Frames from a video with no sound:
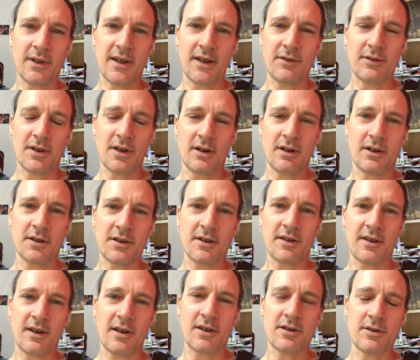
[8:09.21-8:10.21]
even harder
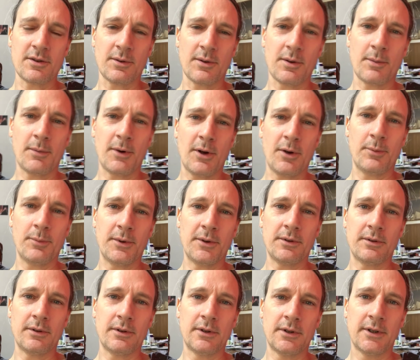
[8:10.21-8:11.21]
than I do at the moment.